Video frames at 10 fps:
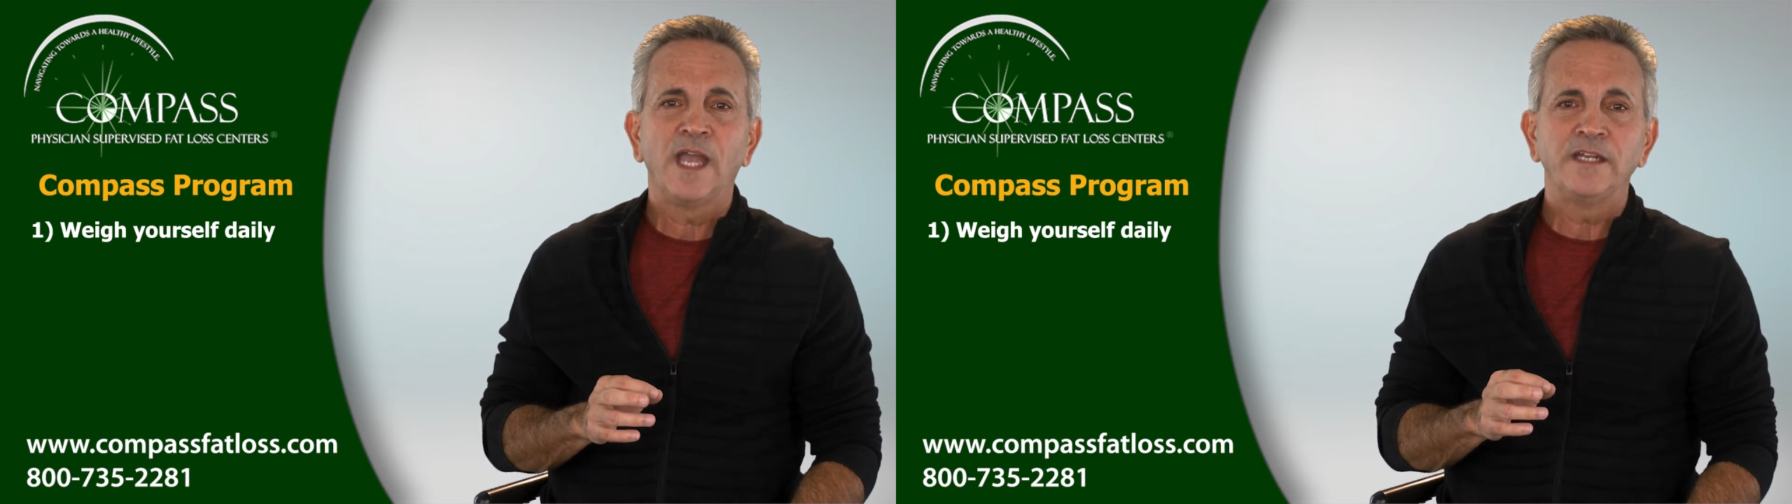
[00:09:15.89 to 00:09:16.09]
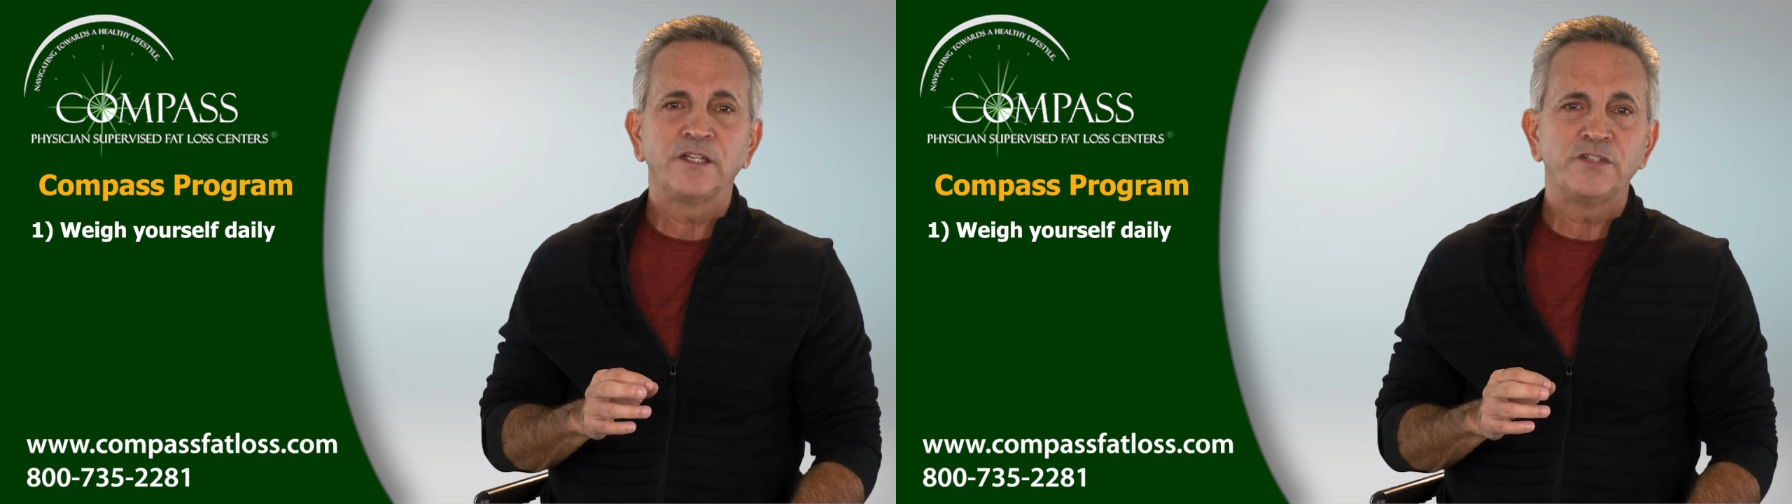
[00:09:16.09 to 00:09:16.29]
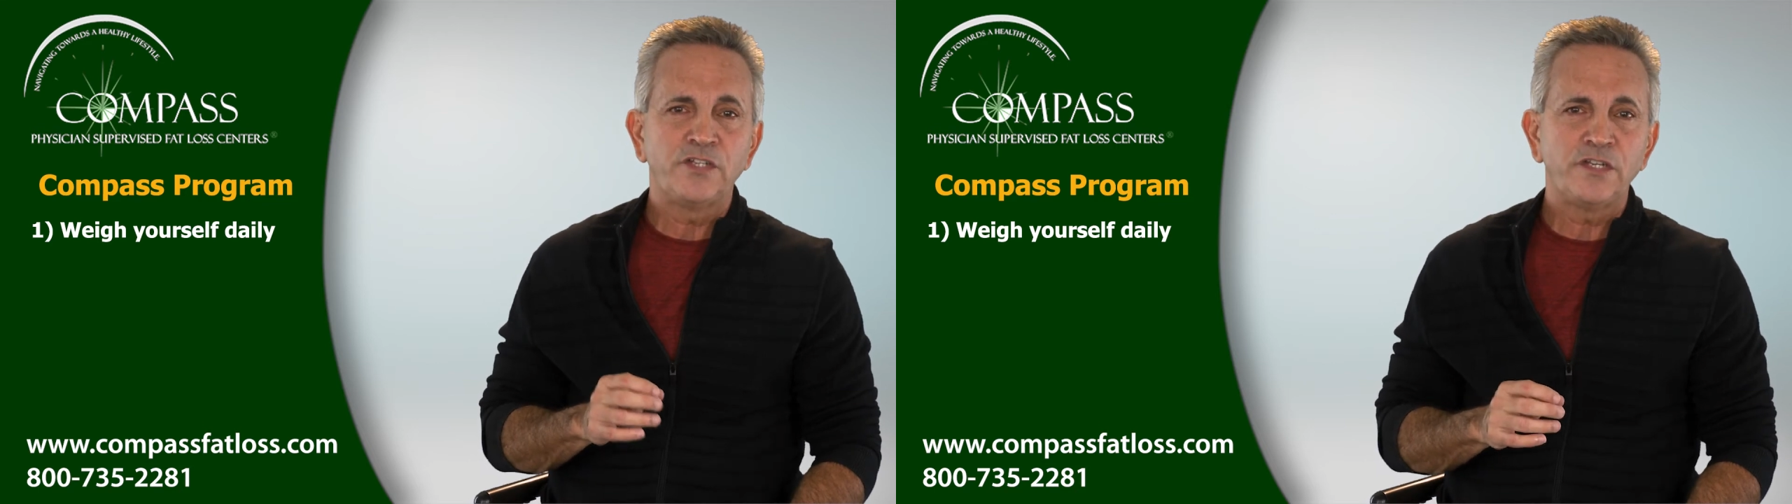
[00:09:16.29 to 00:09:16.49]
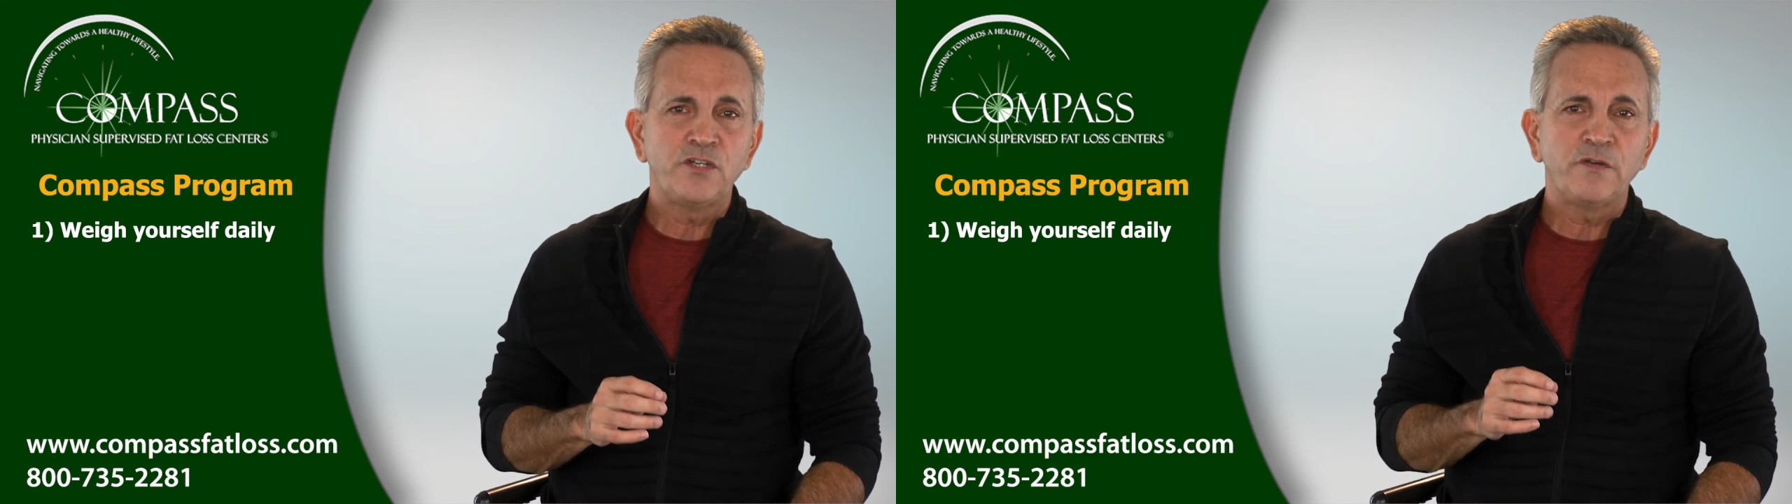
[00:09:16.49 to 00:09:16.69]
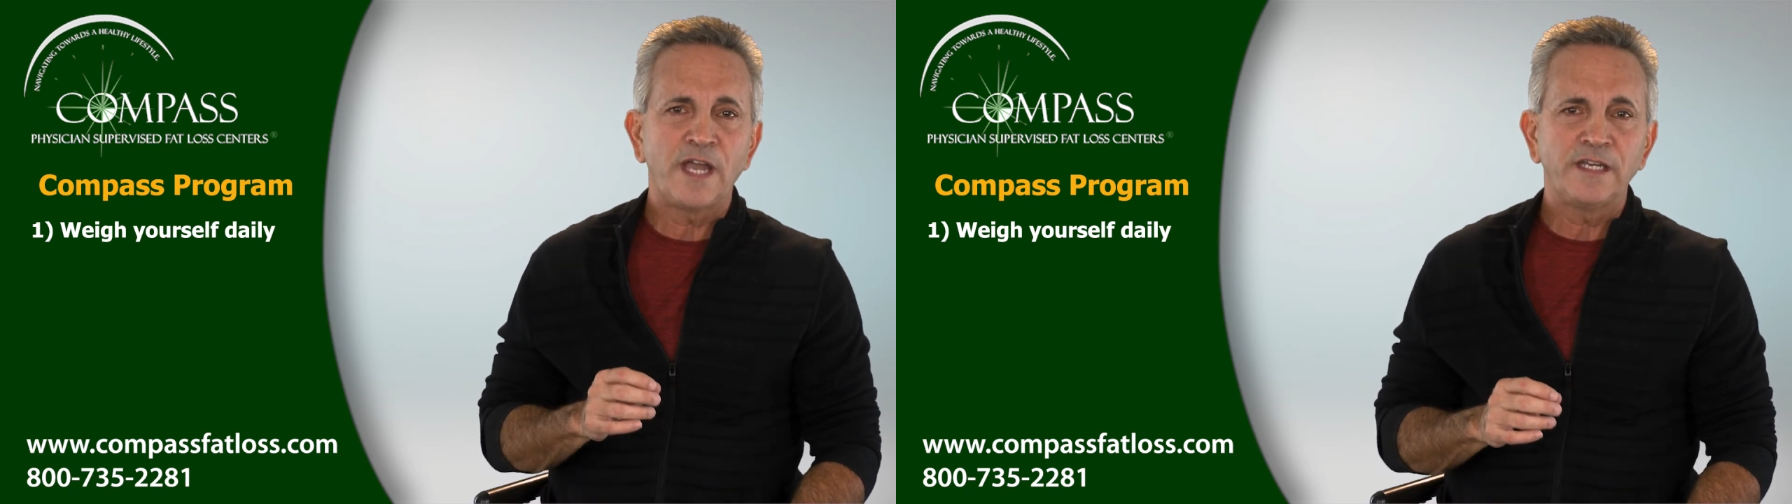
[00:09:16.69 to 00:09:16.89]
and
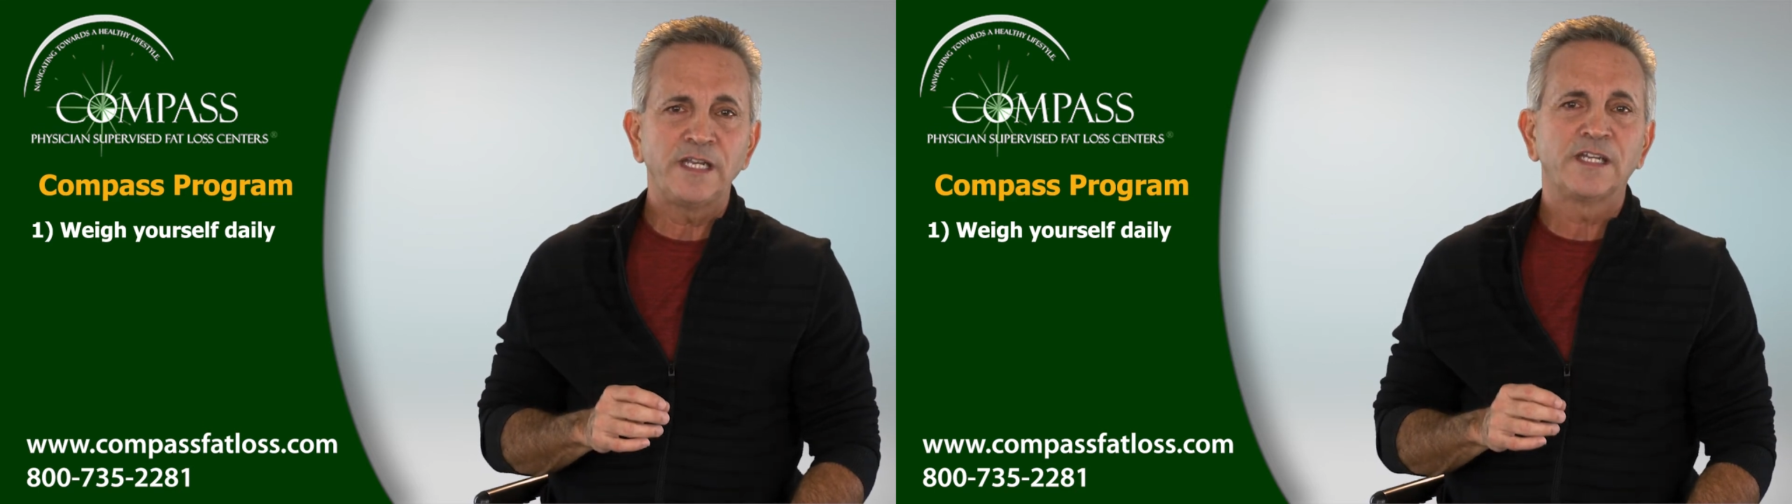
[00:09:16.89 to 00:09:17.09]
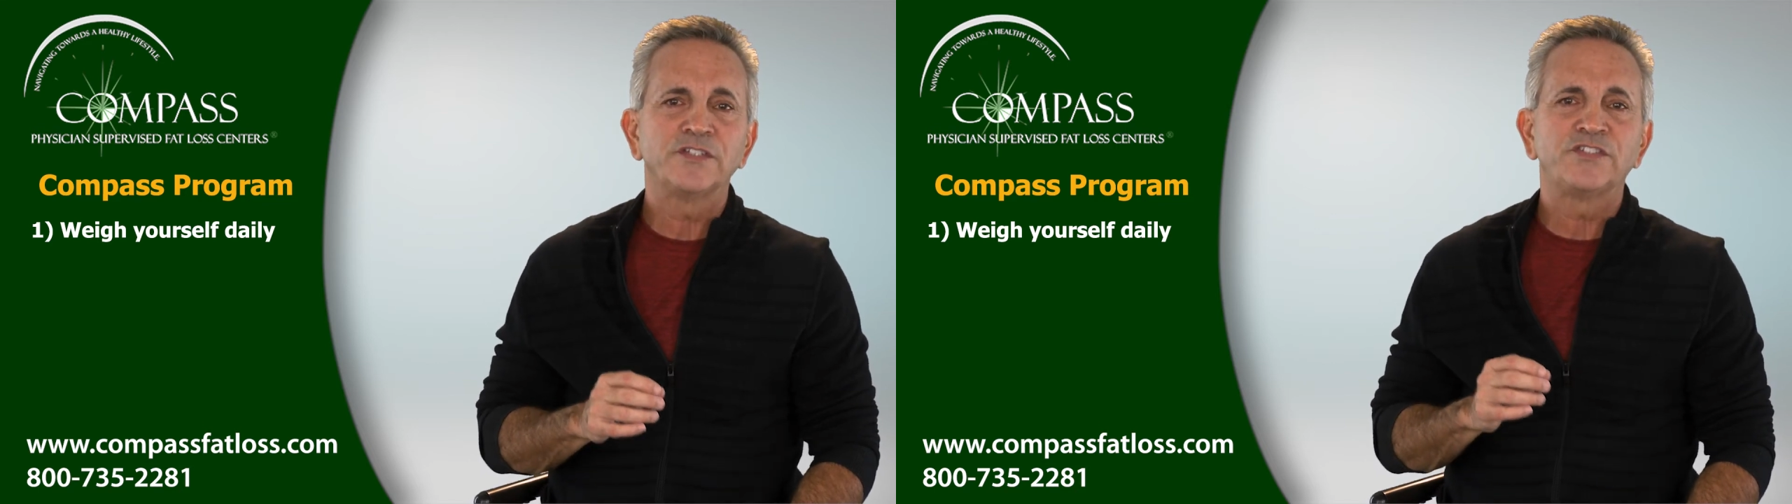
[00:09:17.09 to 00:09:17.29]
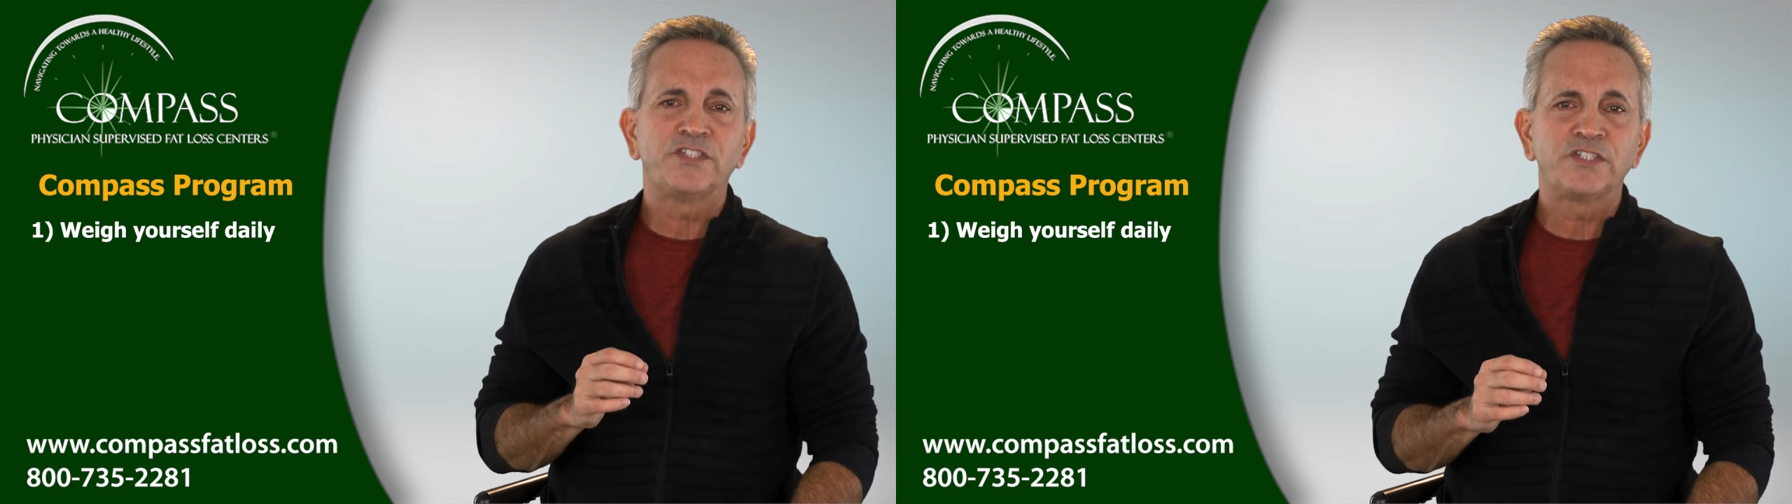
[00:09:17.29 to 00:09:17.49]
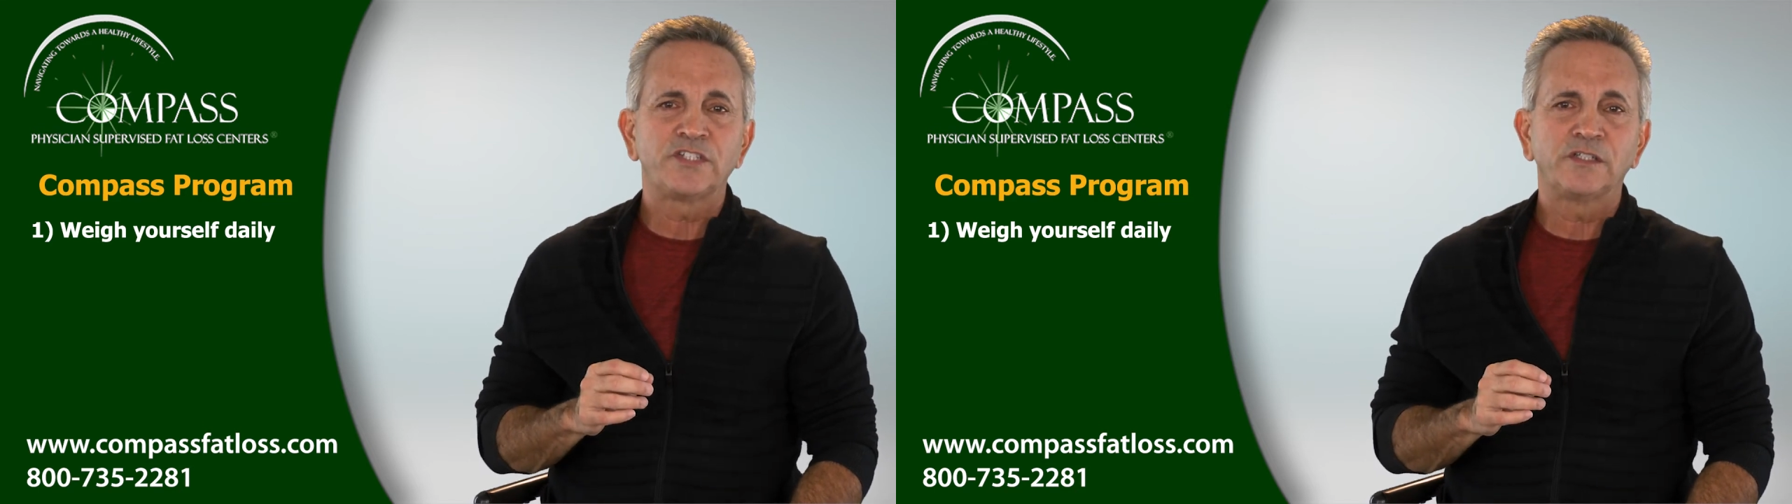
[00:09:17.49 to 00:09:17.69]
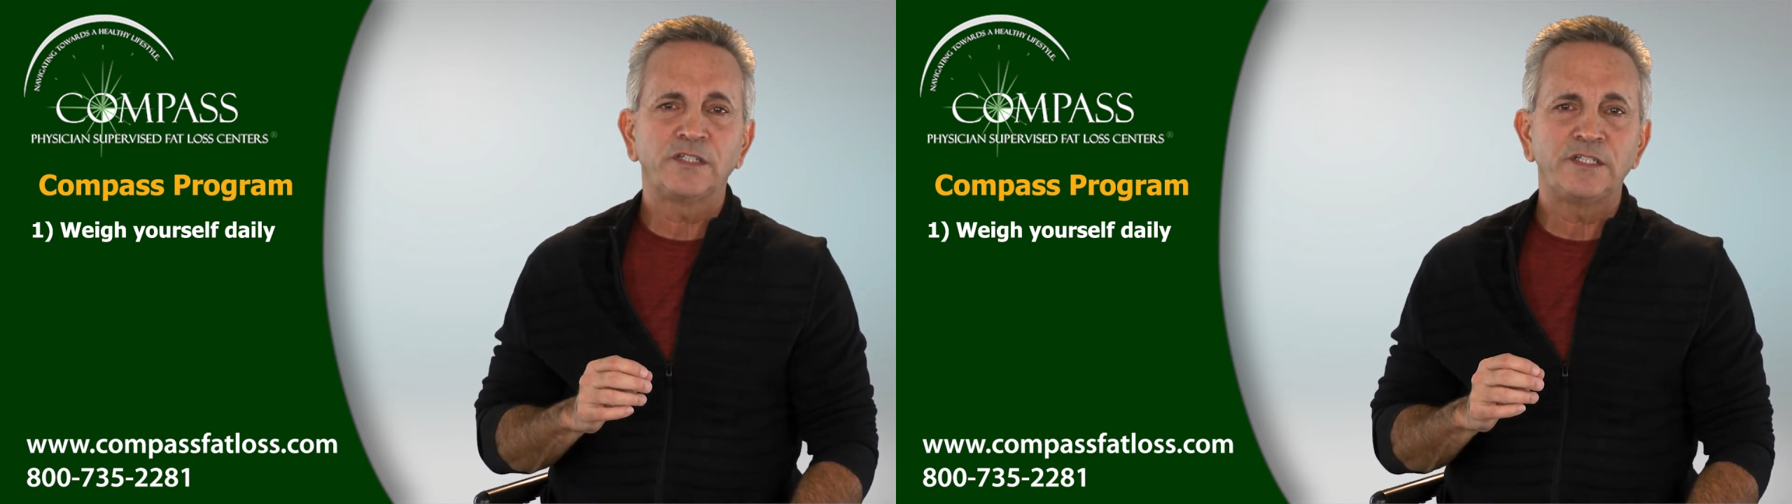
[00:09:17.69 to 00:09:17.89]
continue heading
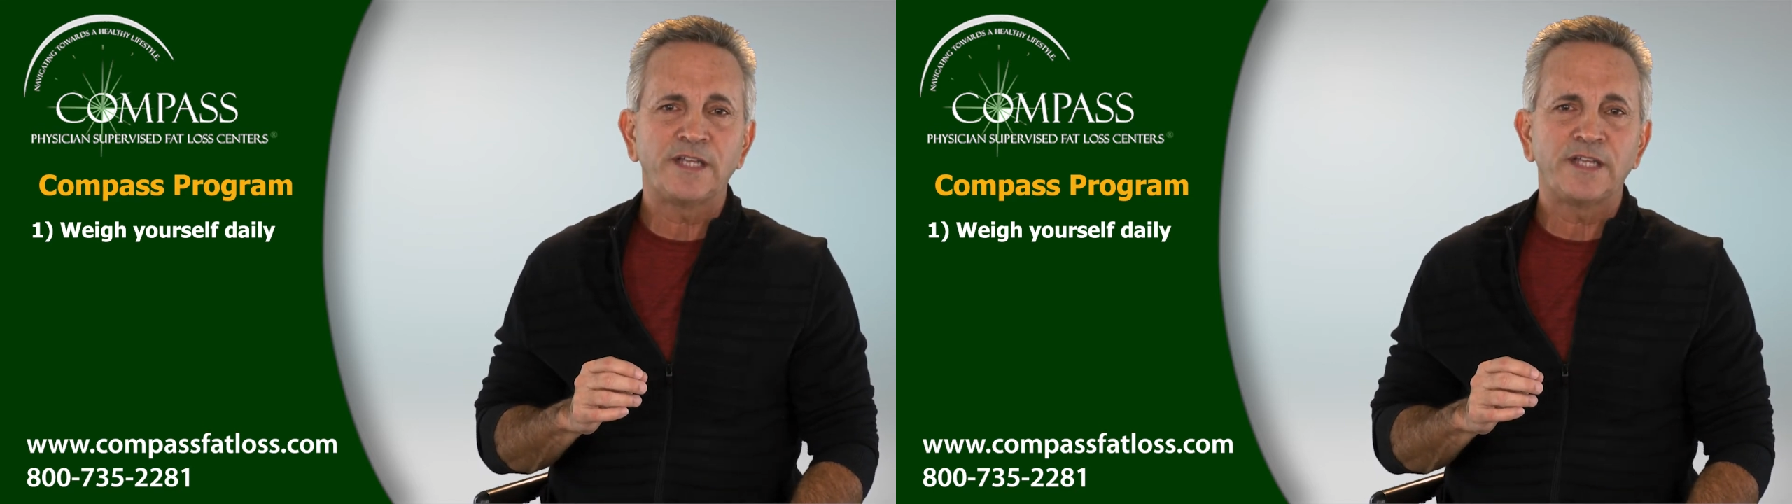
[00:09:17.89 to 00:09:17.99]
consistently